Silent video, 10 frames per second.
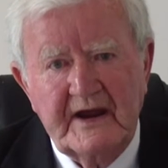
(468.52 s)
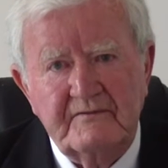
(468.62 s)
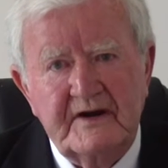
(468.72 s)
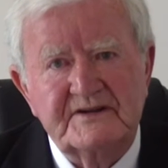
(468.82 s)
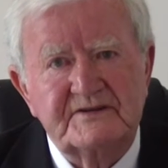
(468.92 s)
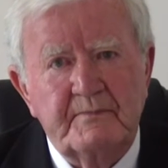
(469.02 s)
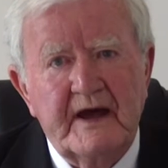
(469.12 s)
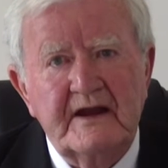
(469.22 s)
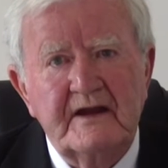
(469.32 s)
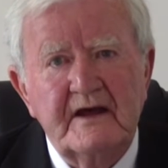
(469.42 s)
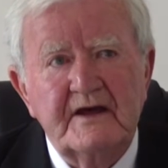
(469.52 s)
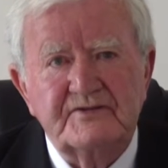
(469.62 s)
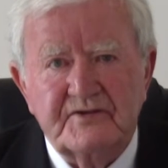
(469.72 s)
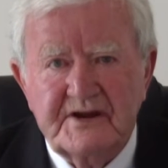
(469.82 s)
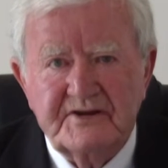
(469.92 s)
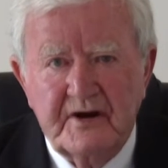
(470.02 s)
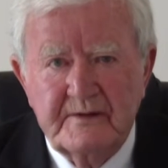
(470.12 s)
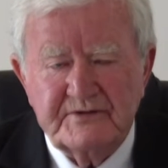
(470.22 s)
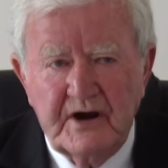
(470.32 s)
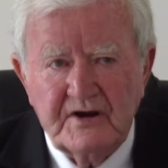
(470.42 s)
rings the bell 3
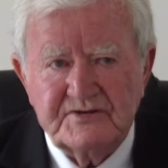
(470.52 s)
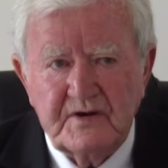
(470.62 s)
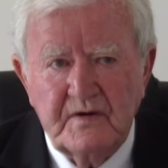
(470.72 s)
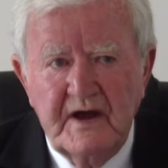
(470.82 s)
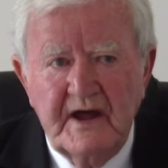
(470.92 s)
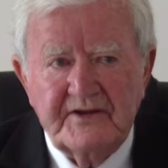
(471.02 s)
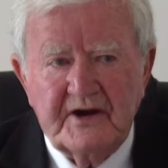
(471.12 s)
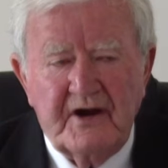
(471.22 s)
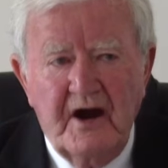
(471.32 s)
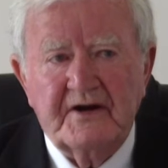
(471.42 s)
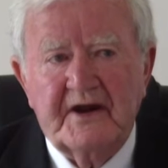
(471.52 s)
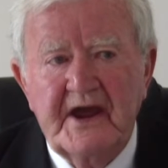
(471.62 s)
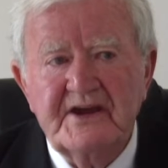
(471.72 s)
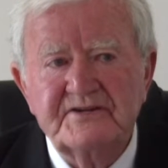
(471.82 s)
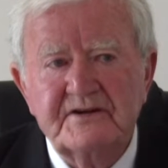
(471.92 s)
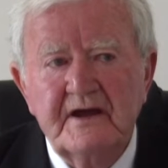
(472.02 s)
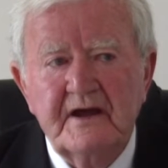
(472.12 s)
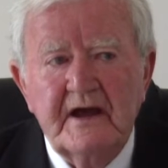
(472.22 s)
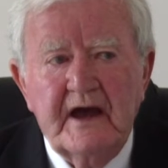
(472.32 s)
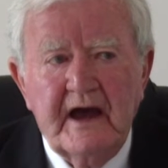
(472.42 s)
times also. The congregation
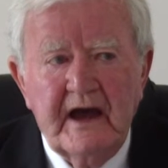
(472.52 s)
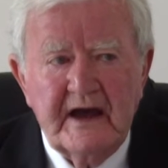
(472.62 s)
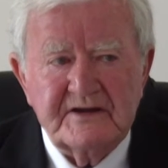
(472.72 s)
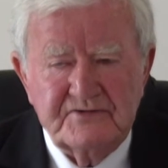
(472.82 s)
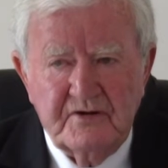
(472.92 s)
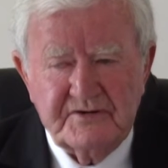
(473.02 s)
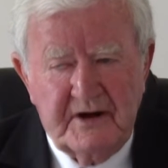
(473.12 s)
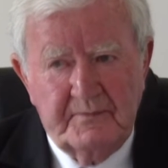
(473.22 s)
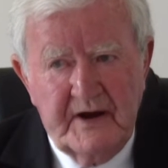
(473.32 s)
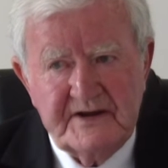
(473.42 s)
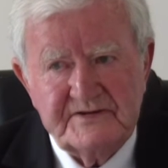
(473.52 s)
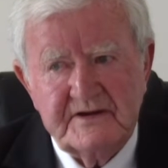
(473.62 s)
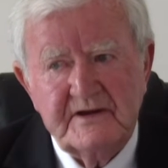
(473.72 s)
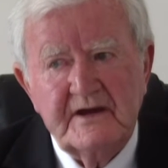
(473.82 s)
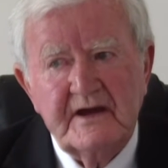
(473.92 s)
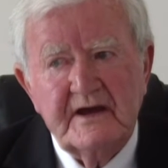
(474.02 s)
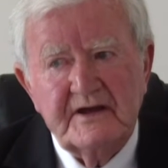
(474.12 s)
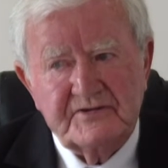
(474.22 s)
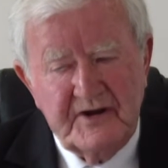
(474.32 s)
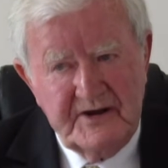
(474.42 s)
struck their breast
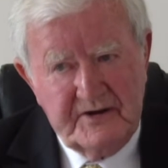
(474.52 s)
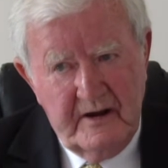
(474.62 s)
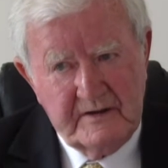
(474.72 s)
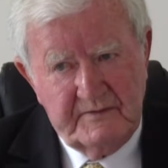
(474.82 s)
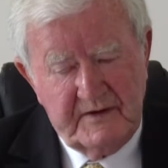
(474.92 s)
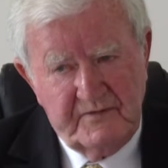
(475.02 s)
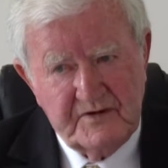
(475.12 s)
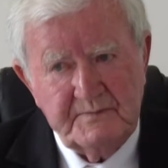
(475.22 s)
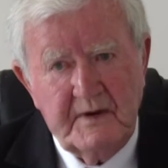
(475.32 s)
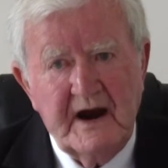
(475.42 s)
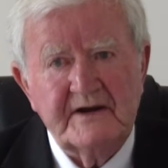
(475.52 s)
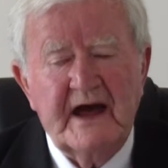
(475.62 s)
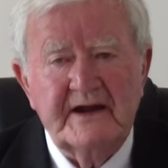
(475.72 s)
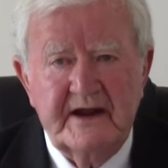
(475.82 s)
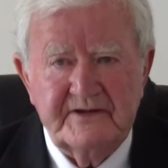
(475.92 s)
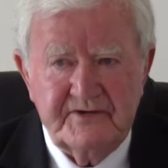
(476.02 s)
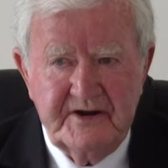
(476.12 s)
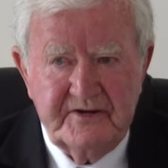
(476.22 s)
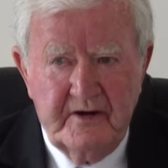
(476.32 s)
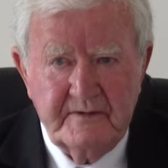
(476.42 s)
3 times for the first part, and then
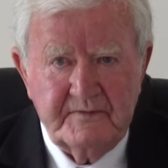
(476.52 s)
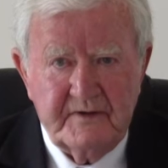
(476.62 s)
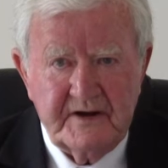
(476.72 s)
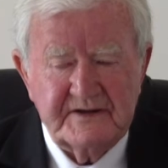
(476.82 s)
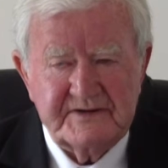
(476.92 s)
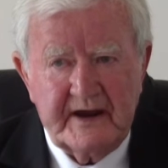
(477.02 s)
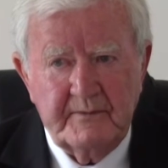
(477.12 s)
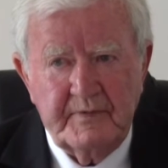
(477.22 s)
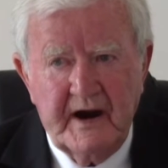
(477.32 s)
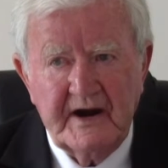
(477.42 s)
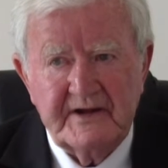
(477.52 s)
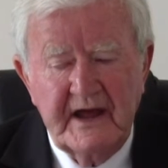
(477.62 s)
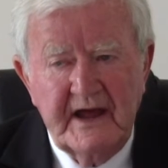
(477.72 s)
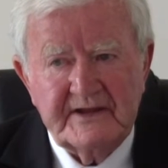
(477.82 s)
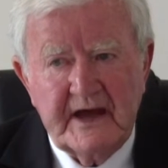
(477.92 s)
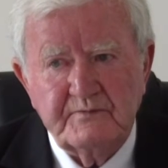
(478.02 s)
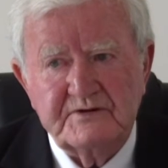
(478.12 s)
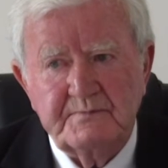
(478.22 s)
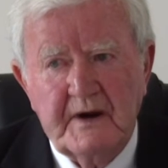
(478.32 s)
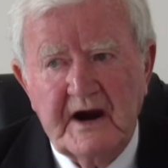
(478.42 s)
3 times for that second part. That
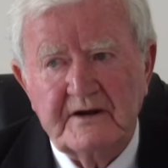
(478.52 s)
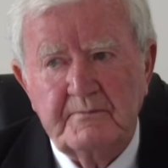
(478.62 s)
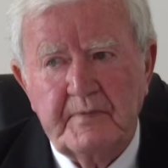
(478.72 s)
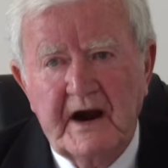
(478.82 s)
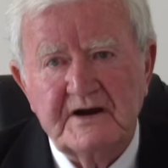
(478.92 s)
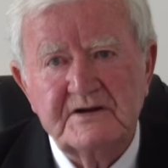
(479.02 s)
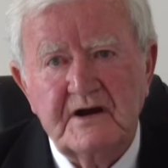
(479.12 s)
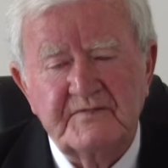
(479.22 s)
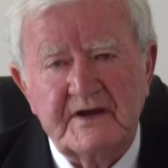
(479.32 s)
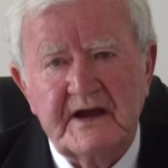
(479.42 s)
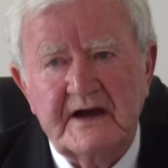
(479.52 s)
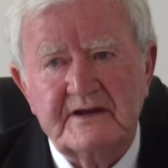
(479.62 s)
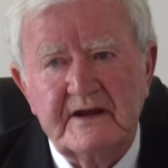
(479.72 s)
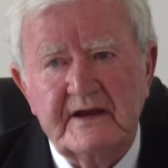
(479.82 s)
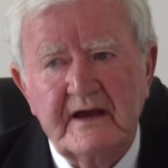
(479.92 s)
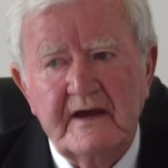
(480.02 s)
was part and parcel of the Catholic